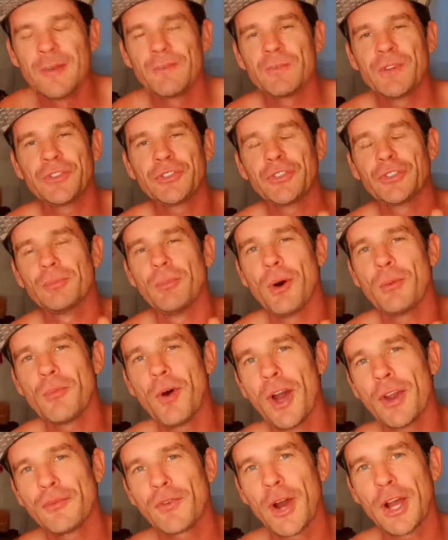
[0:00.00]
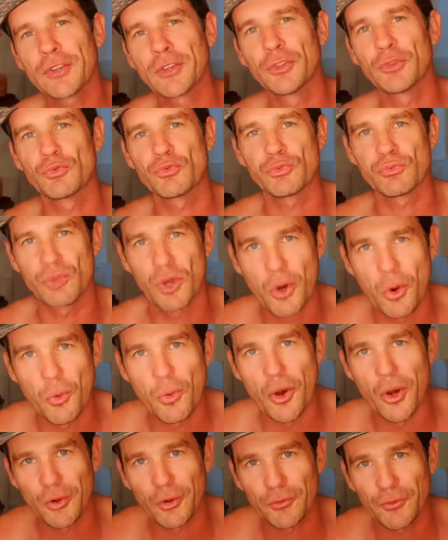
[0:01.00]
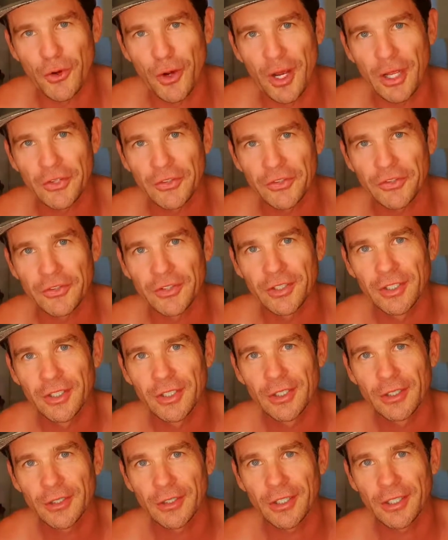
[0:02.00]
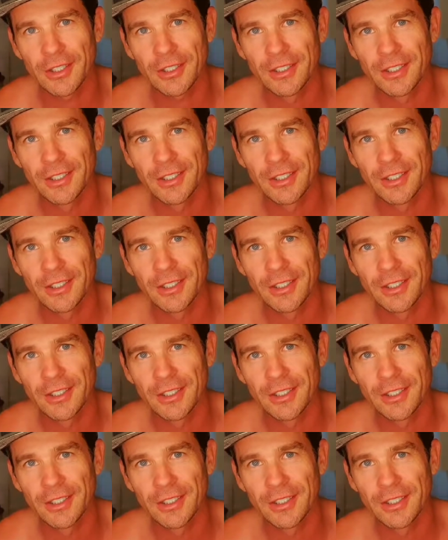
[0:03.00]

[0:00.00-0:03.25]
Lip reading: This is my advice is real world advice, right?